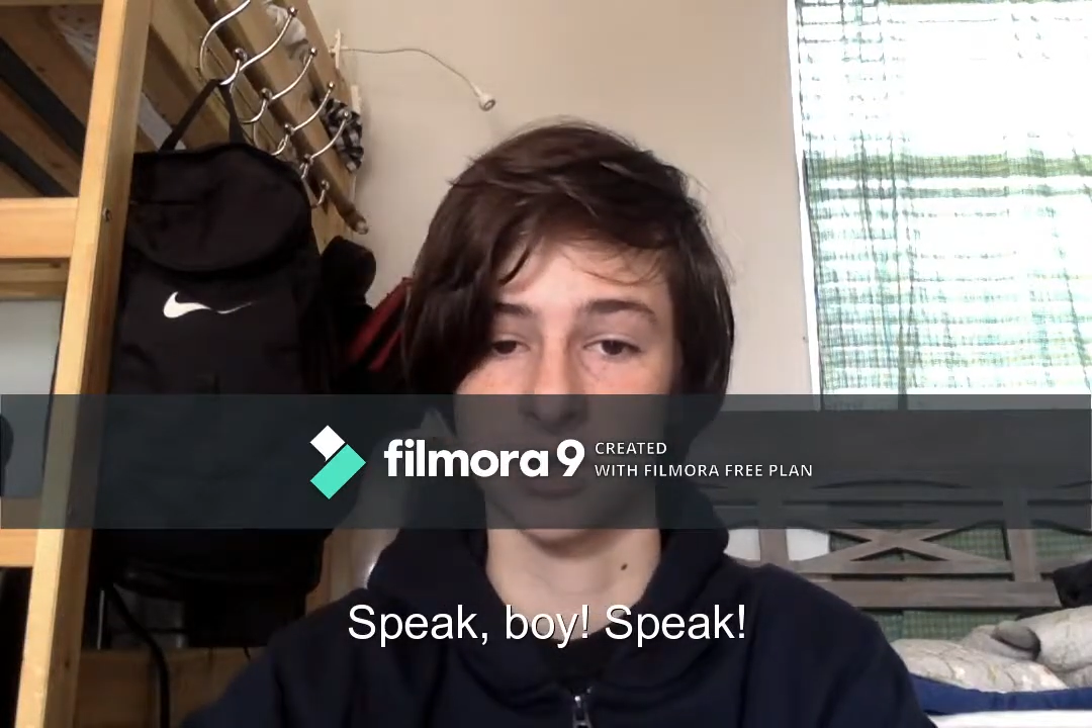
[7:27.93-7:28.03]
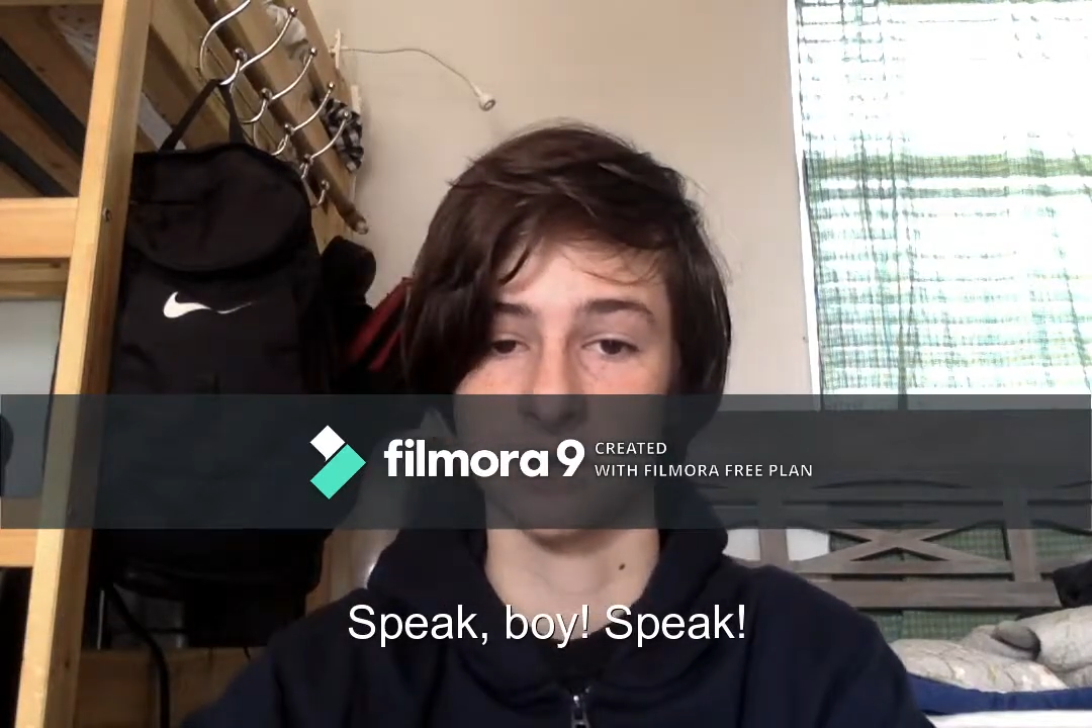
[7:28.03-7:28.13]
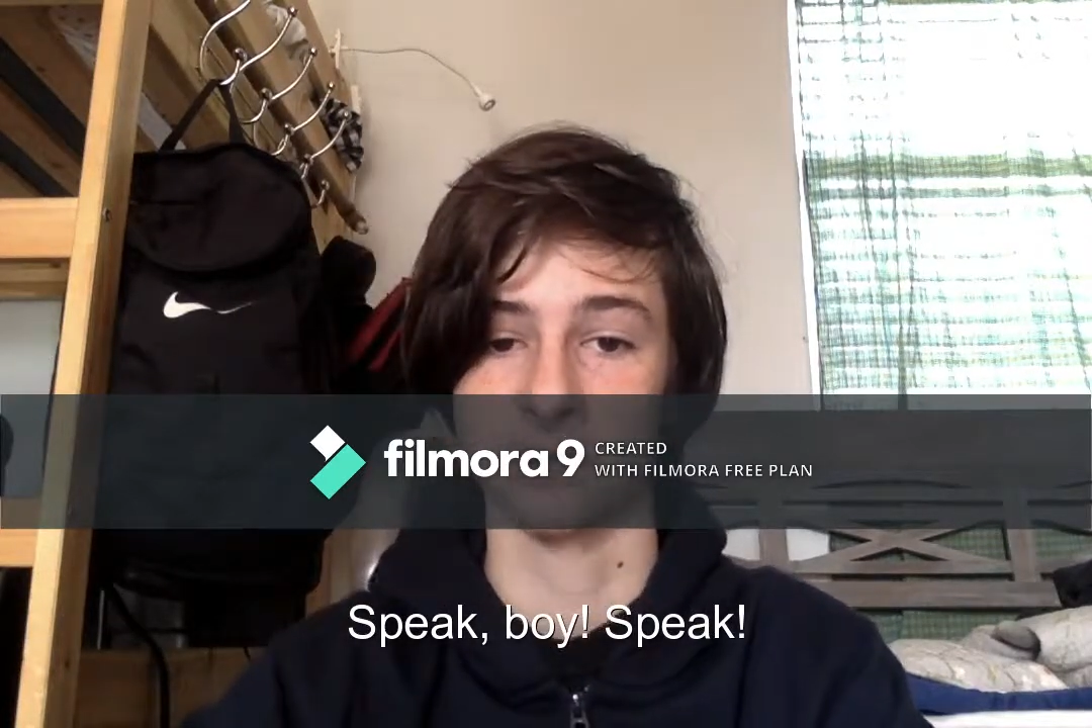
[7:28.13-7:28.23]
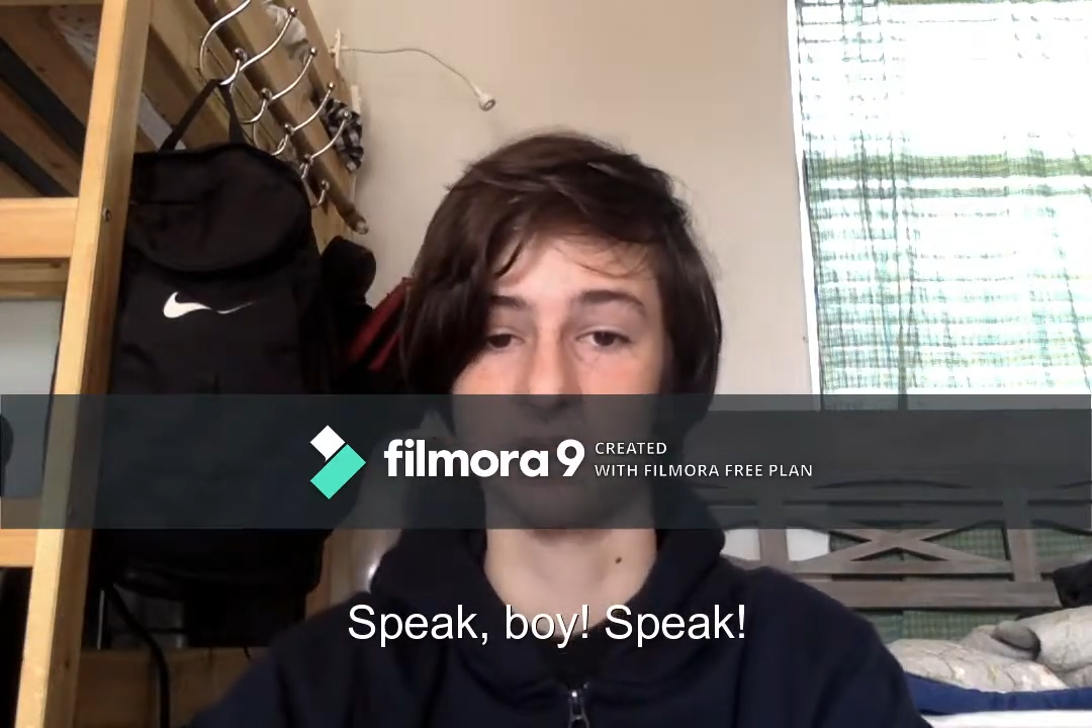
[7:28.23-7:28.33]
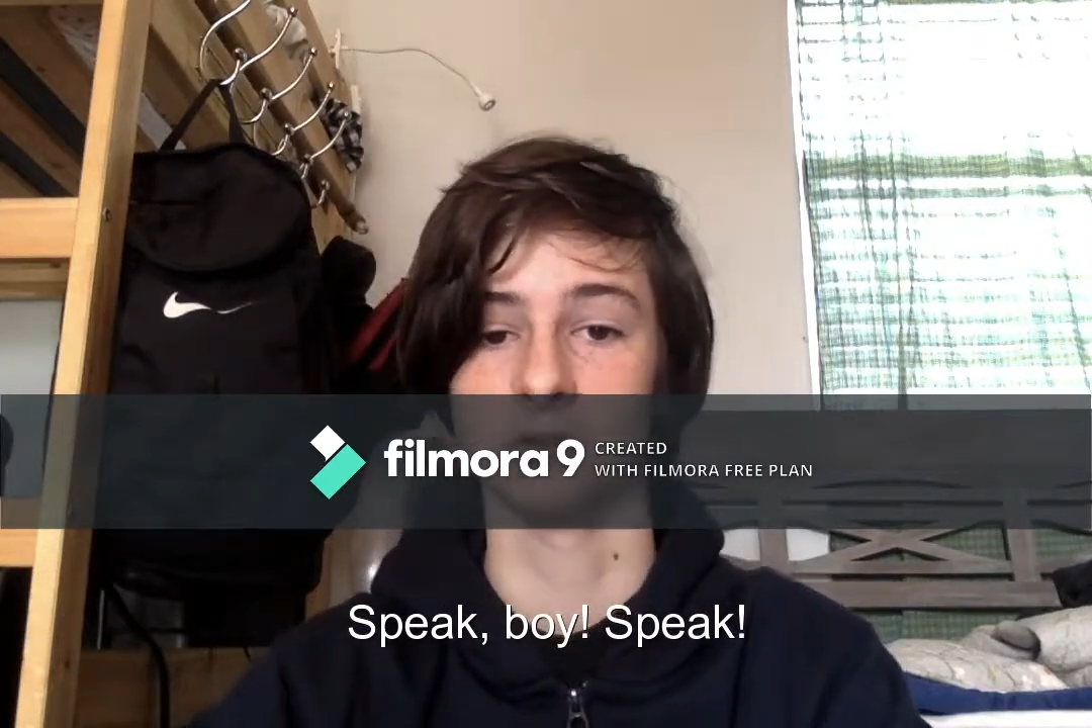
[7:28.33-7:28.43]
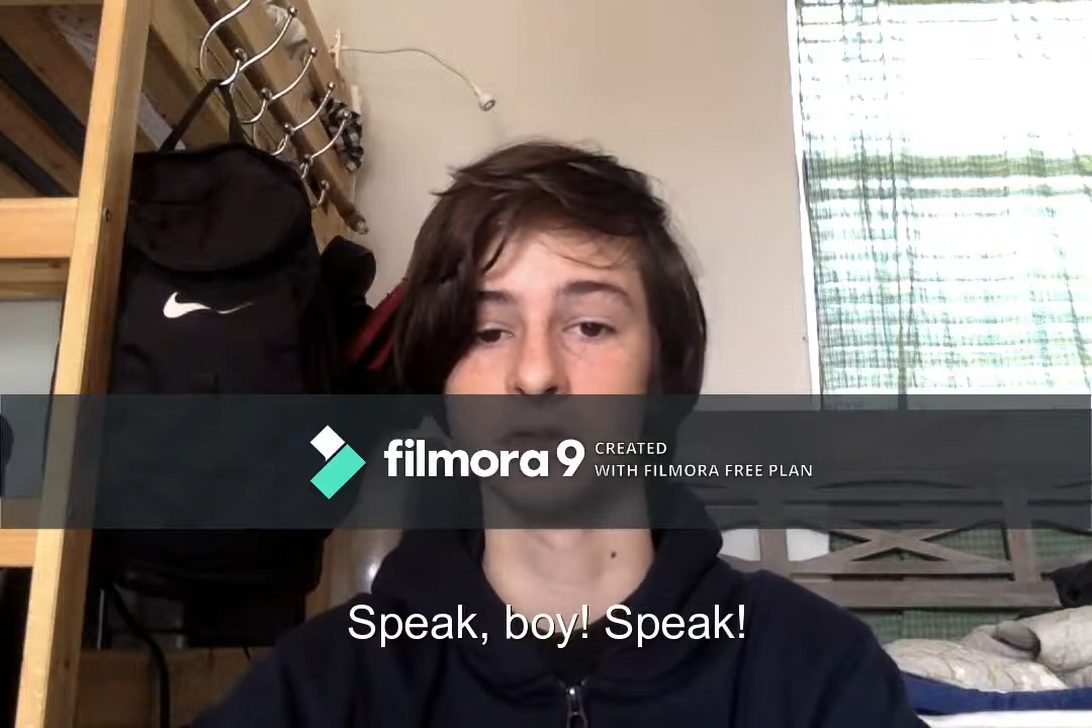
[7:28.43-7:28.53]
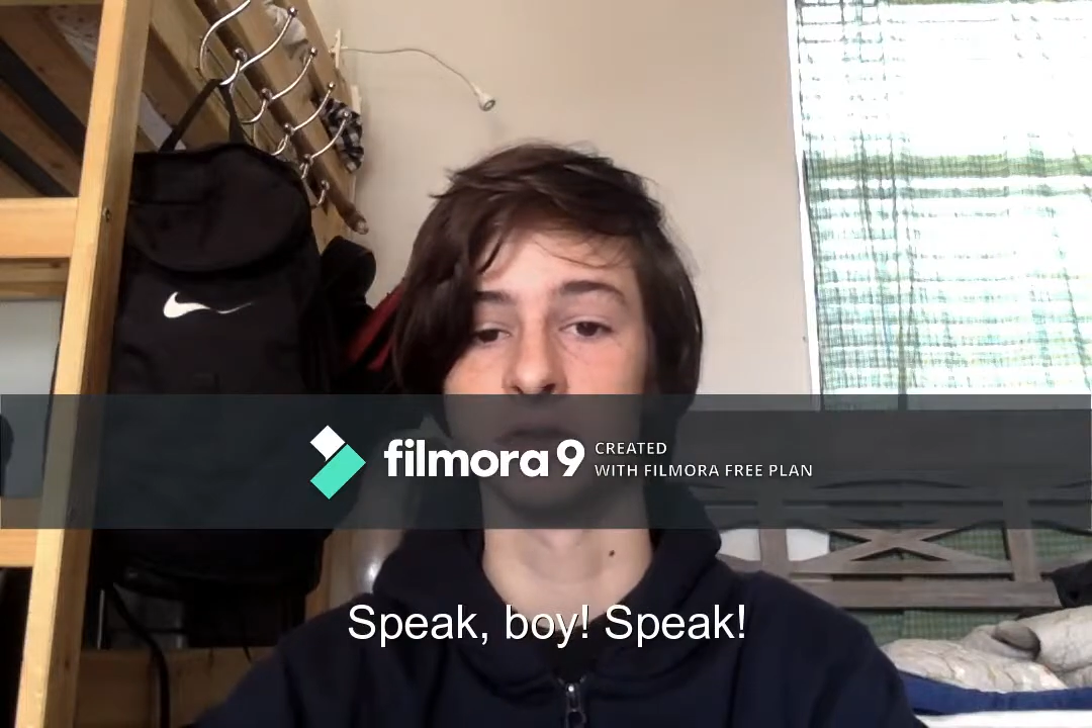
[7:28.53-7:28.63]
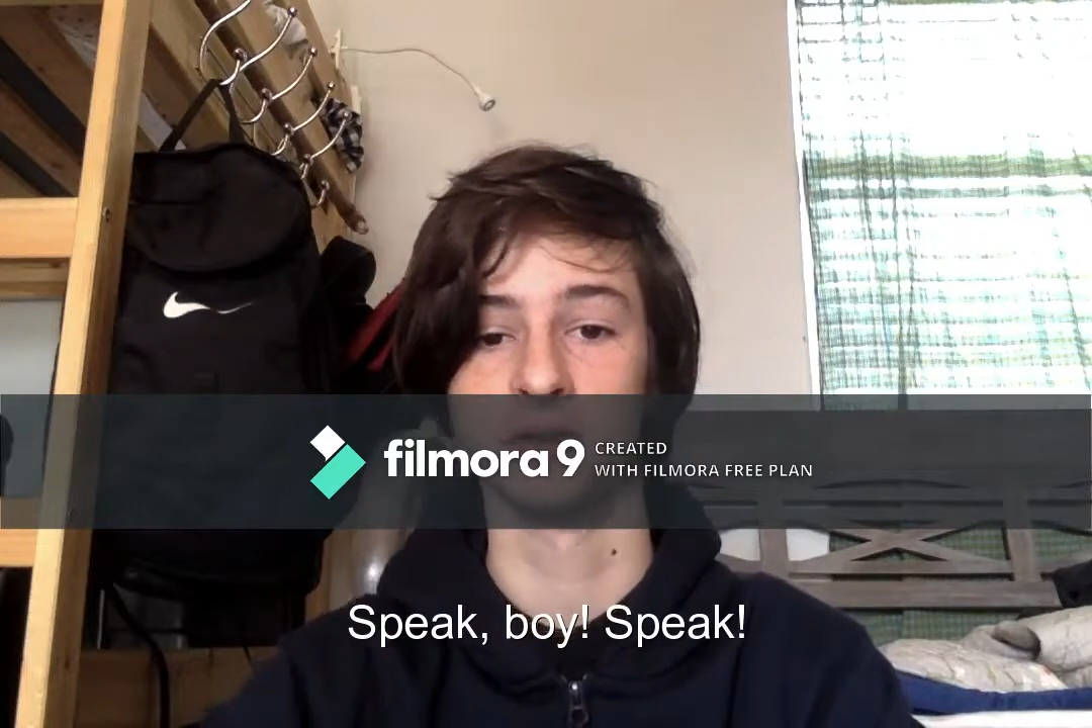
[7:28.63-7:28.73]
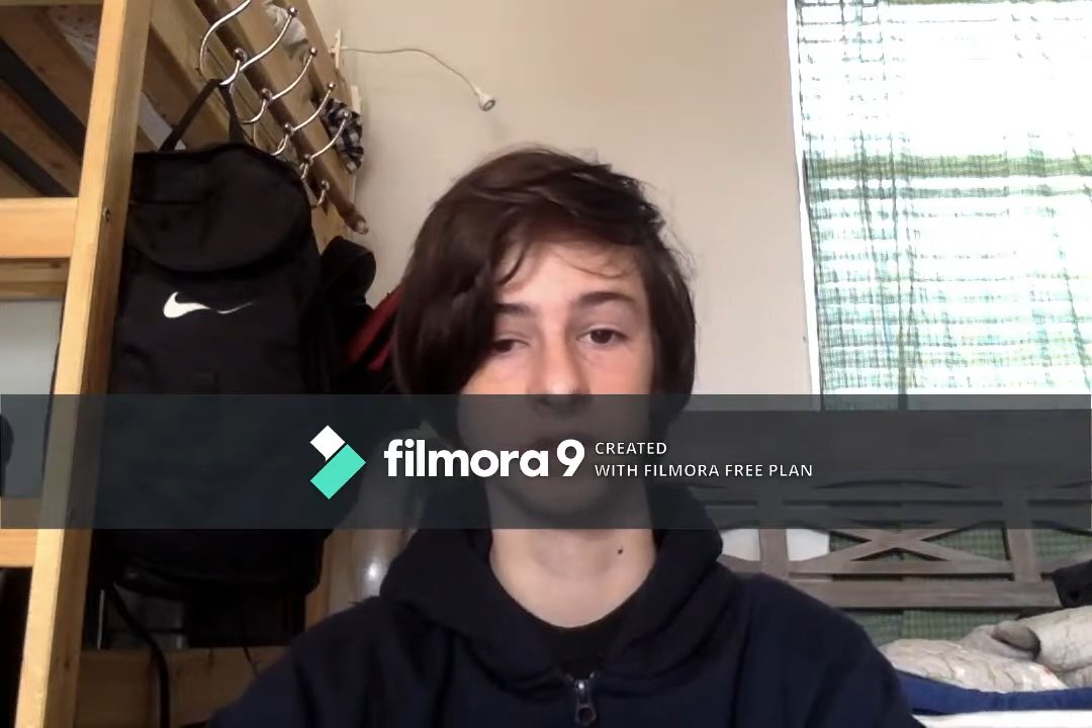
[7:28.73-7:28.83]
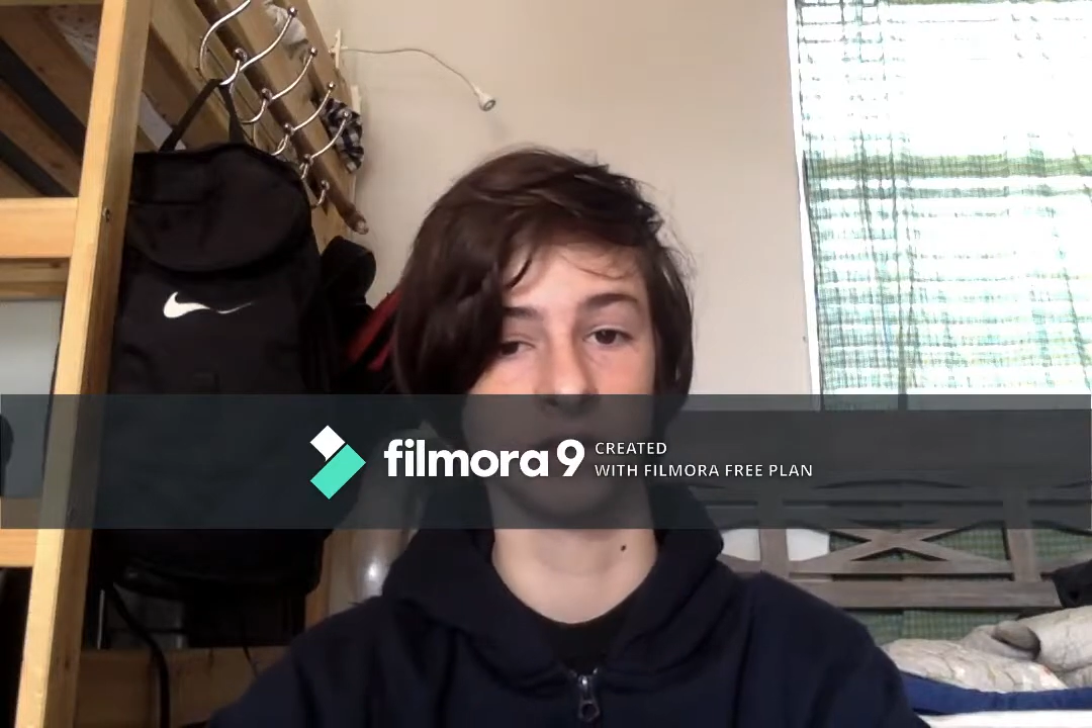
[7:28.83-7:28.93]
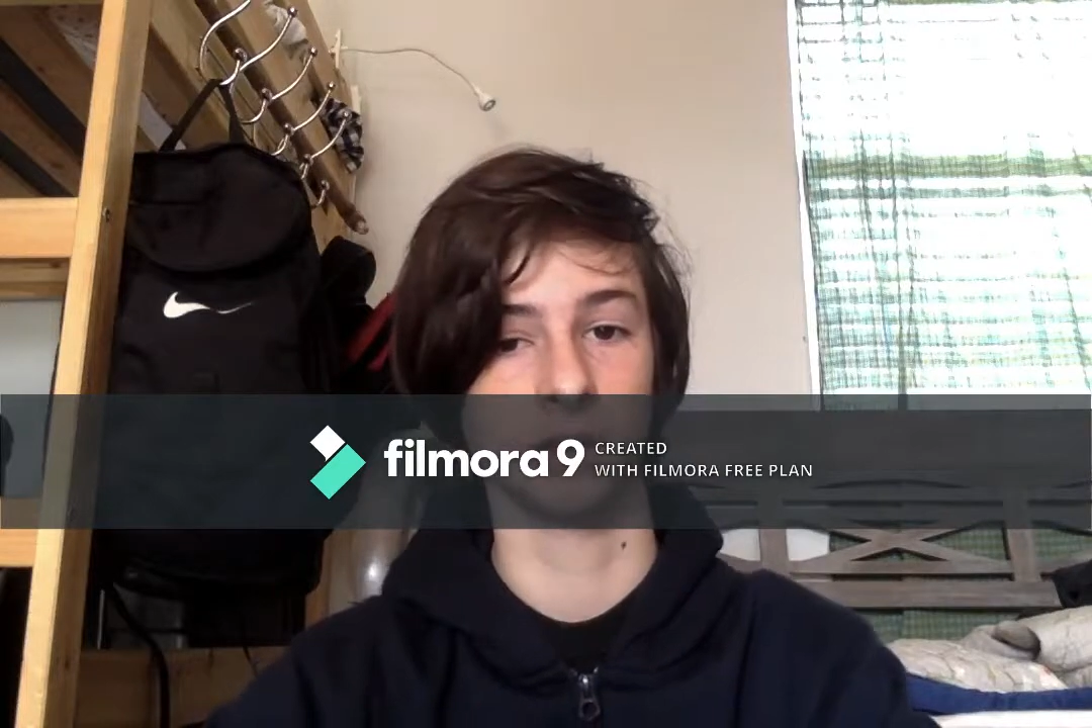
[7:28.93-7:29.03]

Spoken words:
genitive include